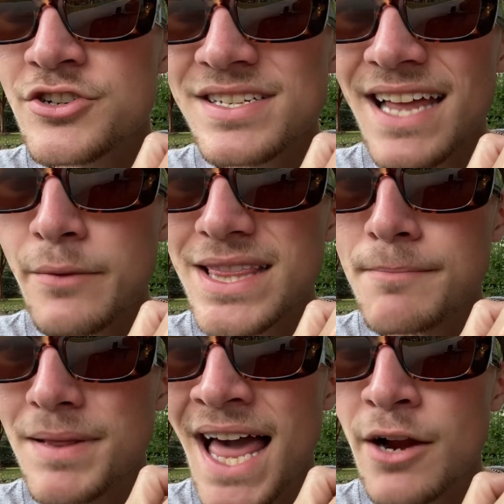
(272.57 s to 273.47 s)
just like with
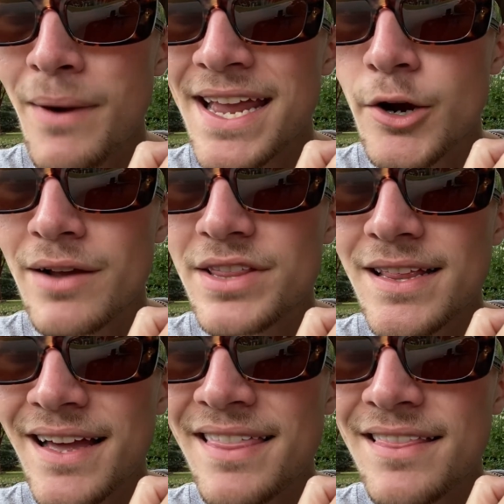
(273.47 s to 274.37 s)
the black right here and
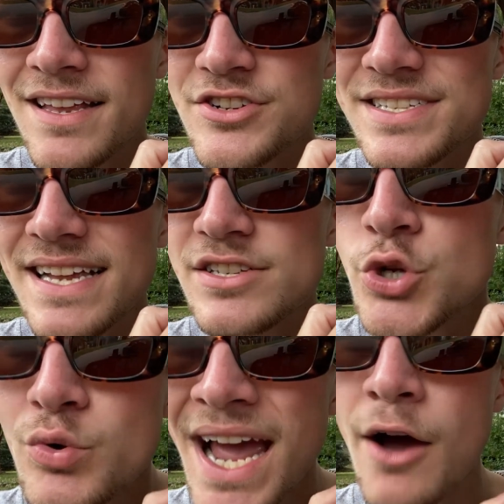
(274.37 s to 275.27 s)
everything like that, that just says
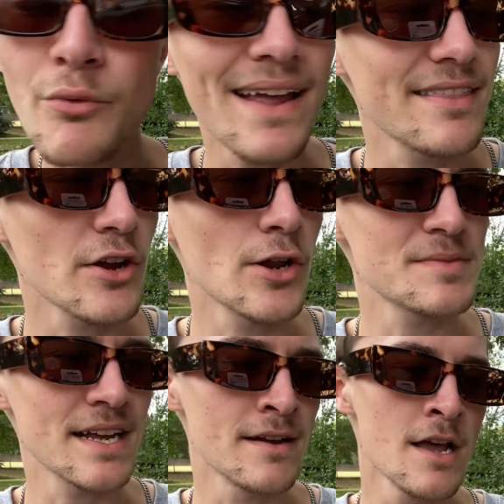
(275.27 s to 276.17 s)
2 count right there, you know what
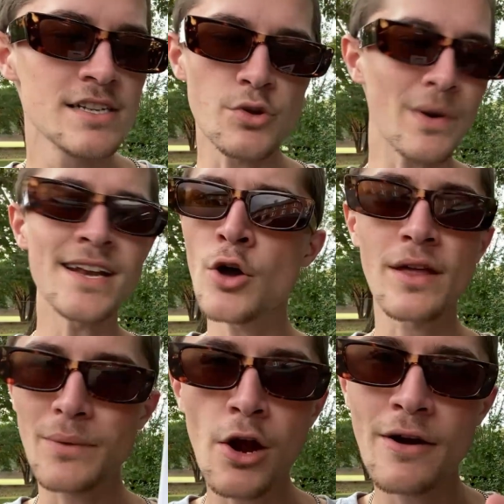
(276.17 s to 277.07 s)
I'm saying? So we know
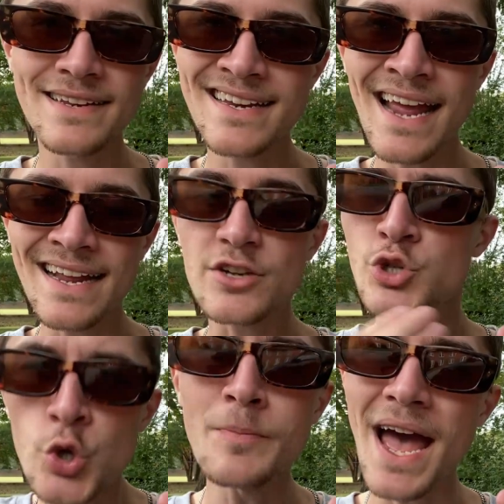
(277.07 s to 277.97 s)
that we are indeed getting
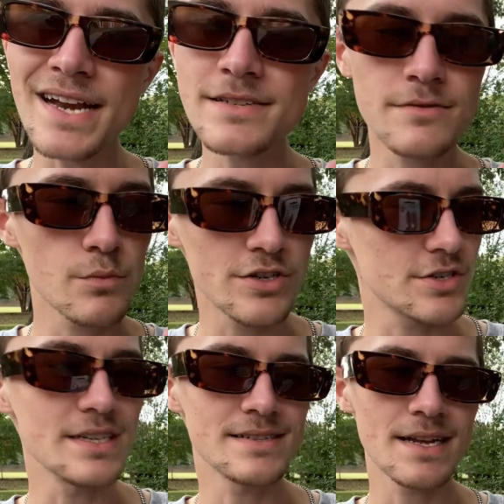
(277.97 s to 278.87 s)
2 pens,
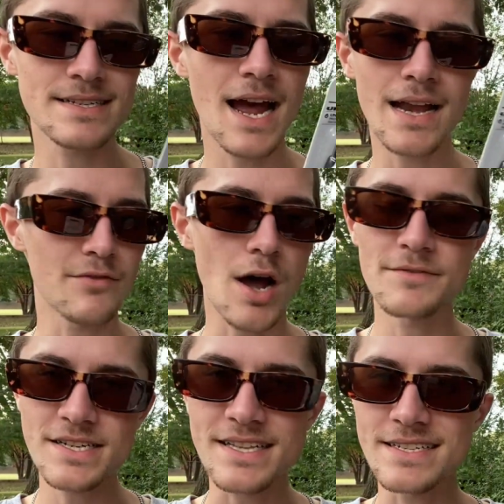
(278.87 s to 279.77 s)
which is kind of
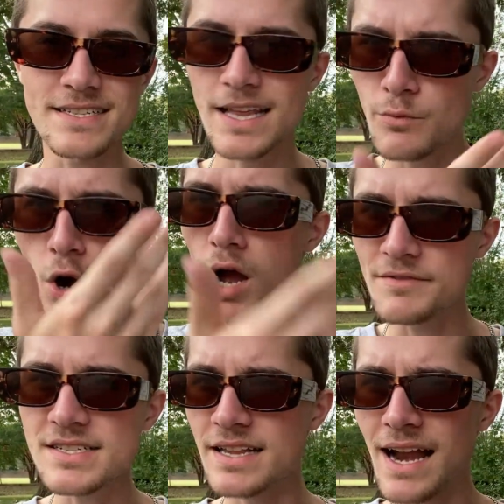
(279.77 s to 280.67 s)
obvious. This is thin, we're
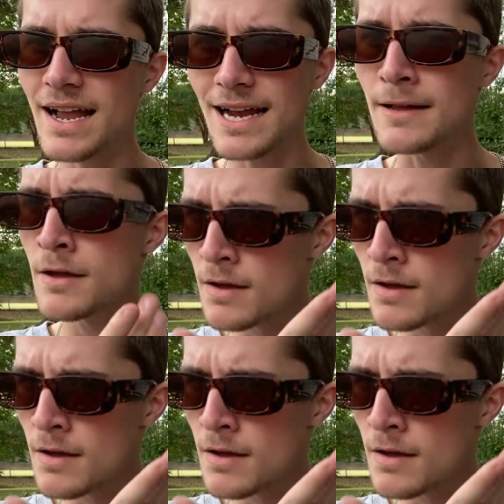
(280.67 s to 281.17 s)
obviously not getting